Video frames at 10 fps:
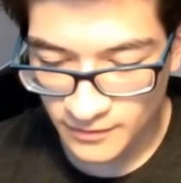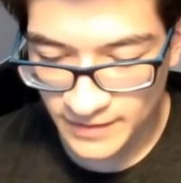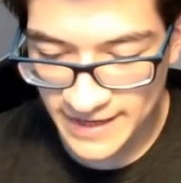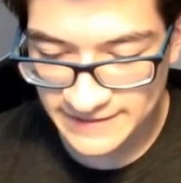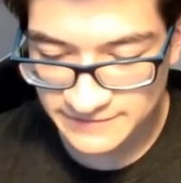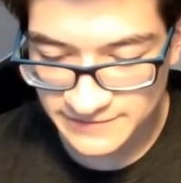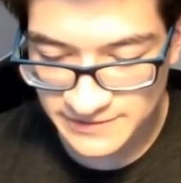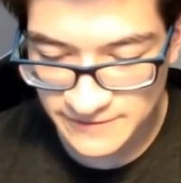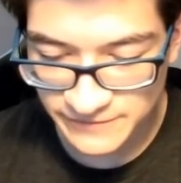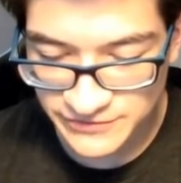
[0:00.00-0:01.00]
All right,
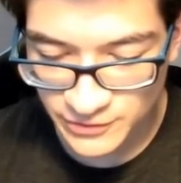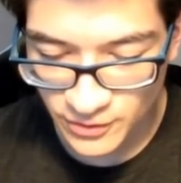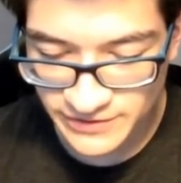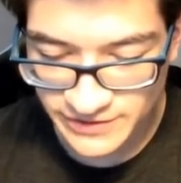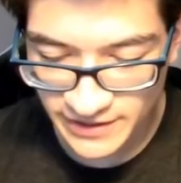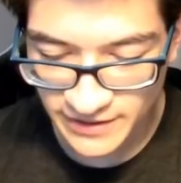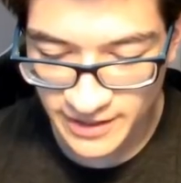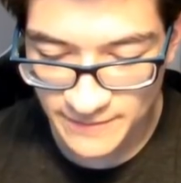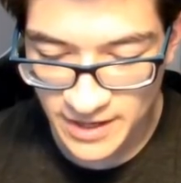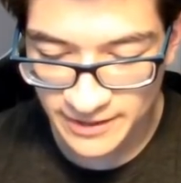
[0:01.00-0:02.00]
let's see if he scores
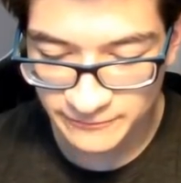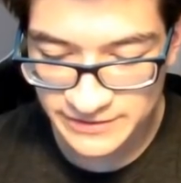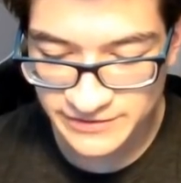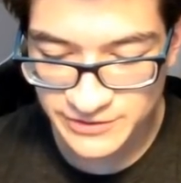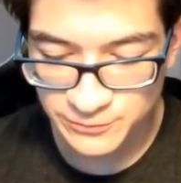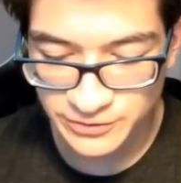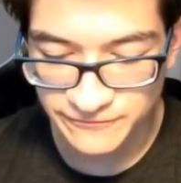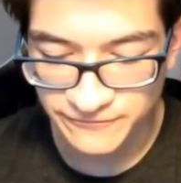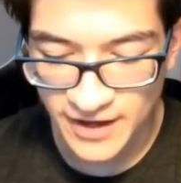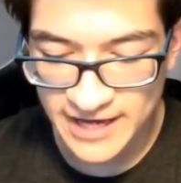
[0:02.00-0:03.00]
here. Come on. This, this
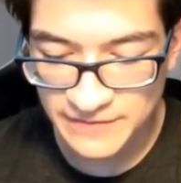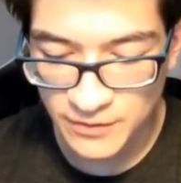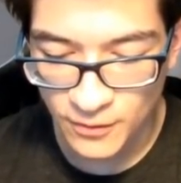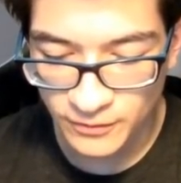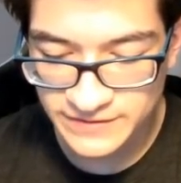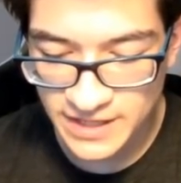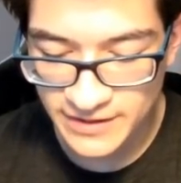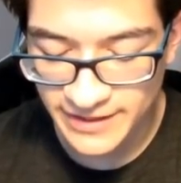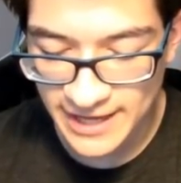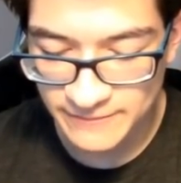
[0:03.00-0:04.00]
will define the whole
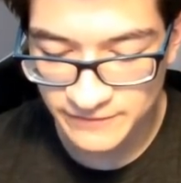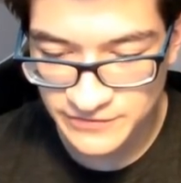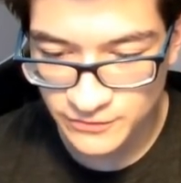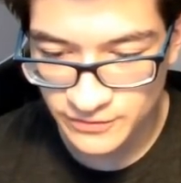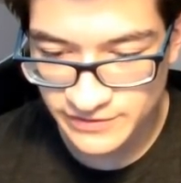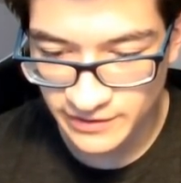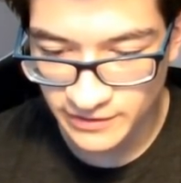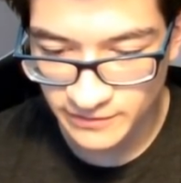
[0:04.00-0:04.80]
entire game if he scores